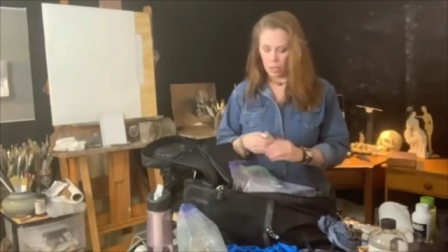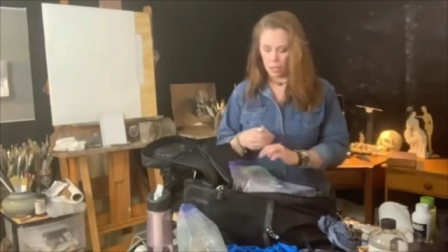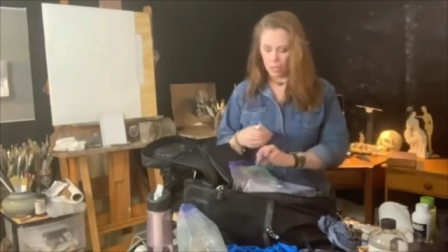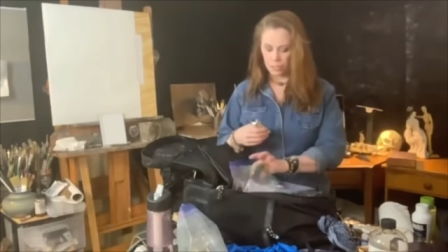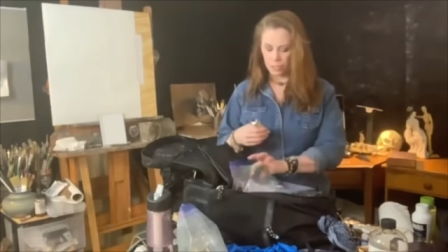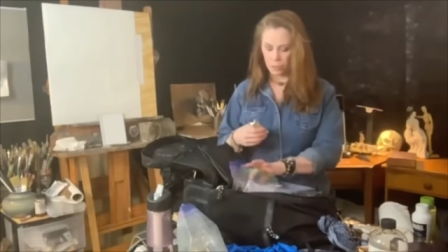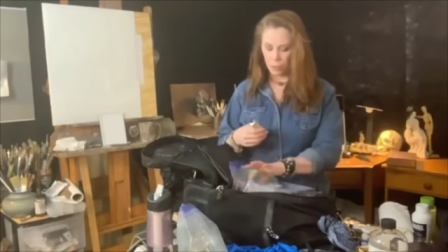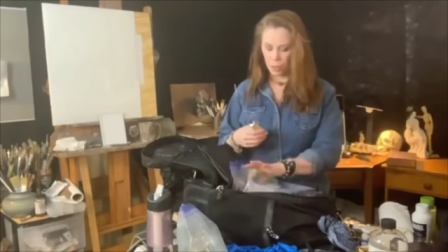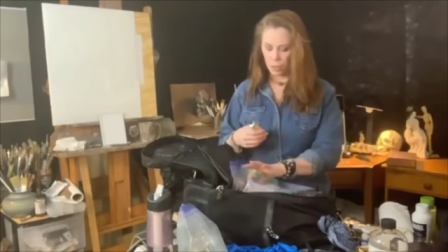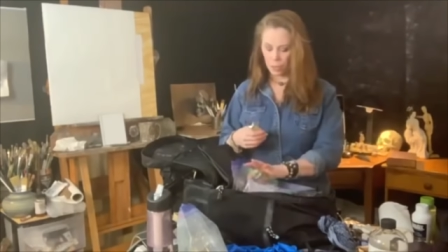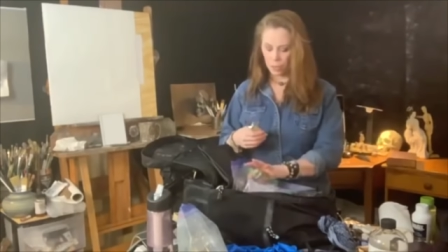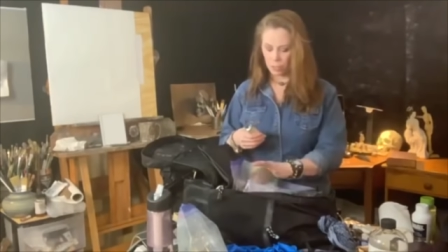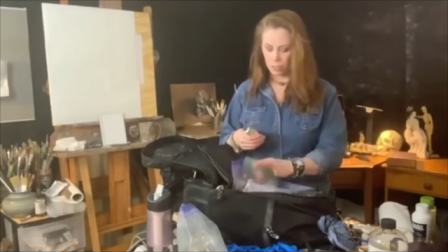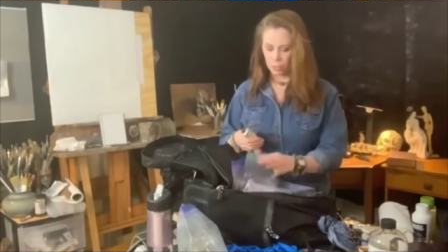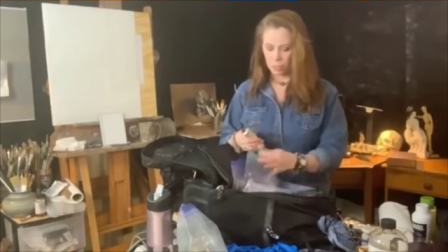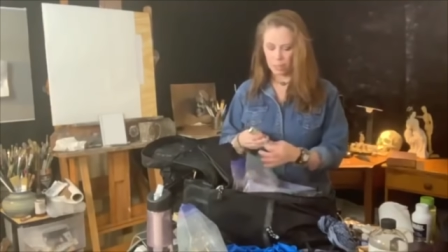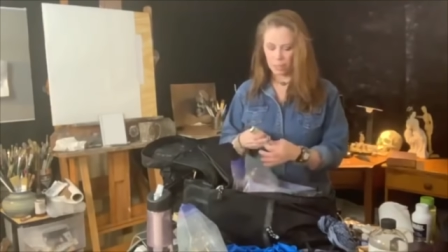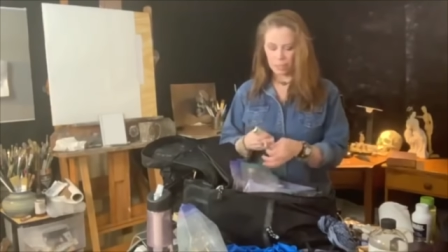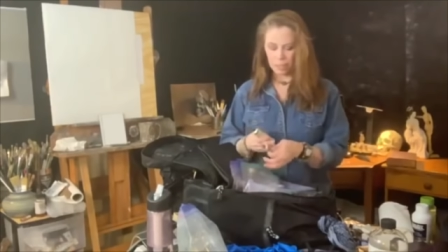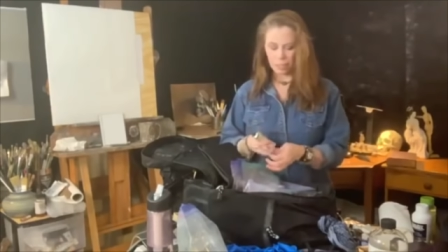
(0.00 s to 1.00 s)
as well
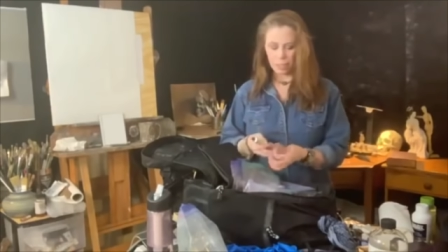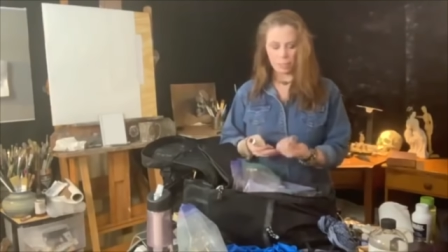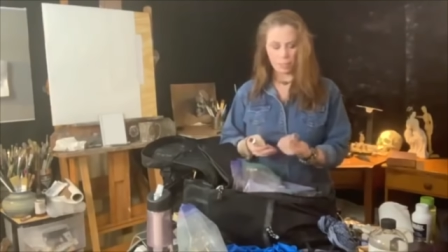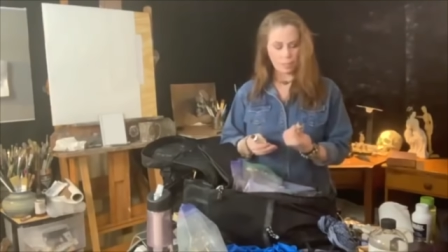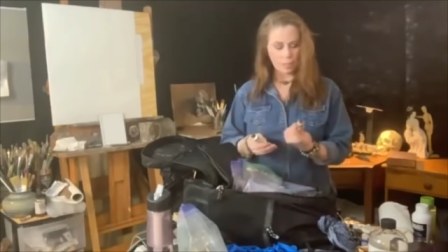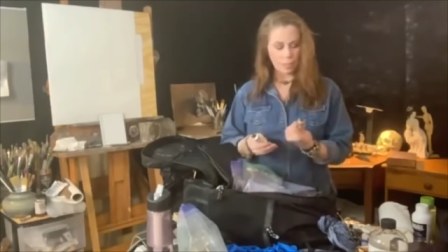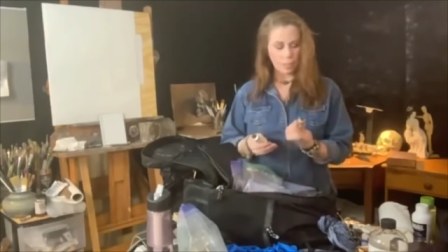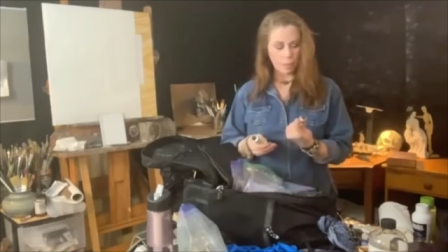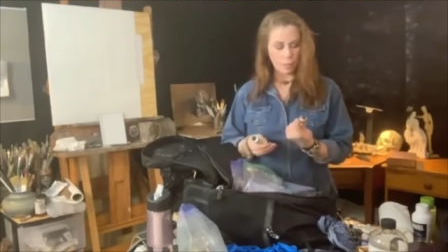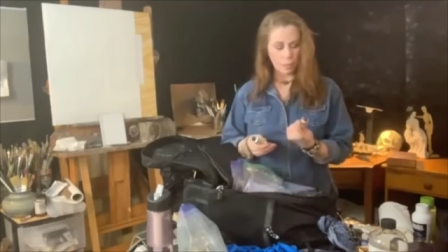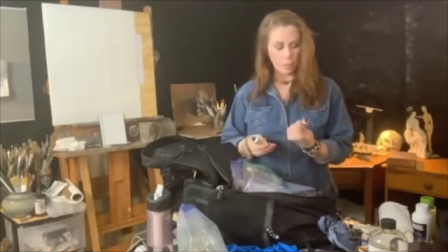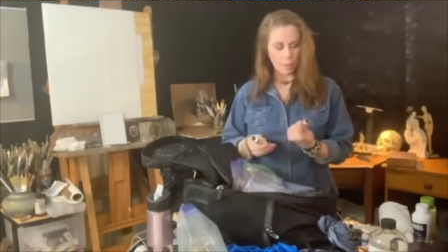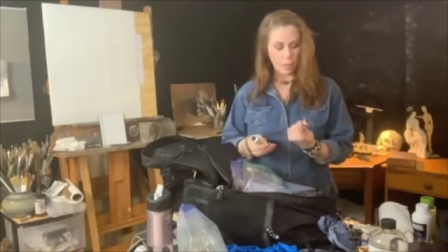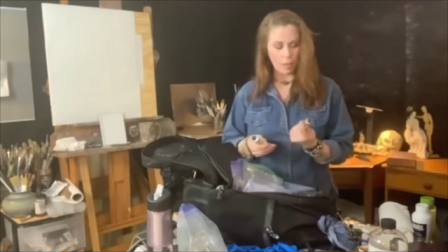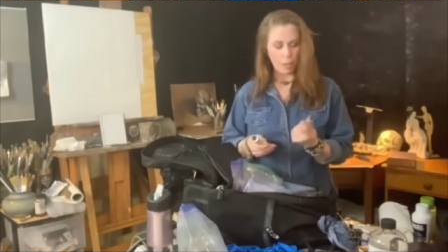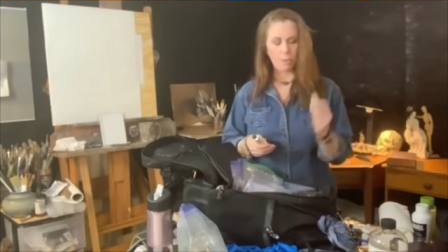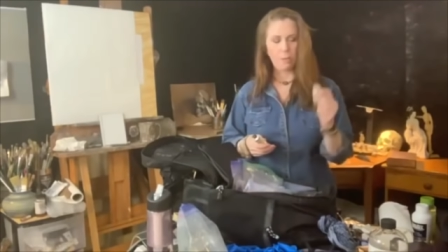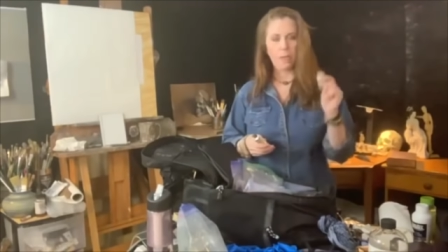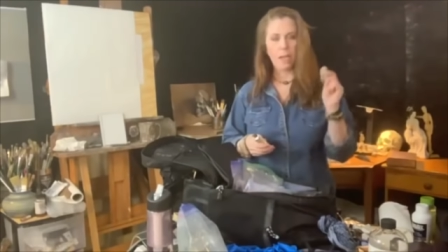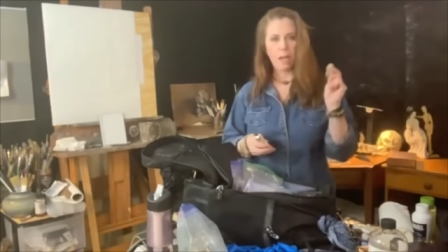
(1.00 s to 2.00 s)
as mixing some
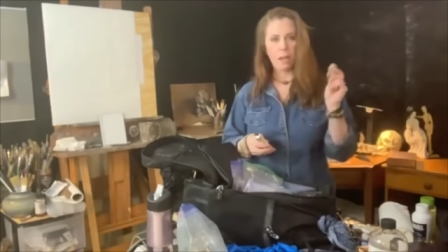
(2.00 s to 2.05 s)
um,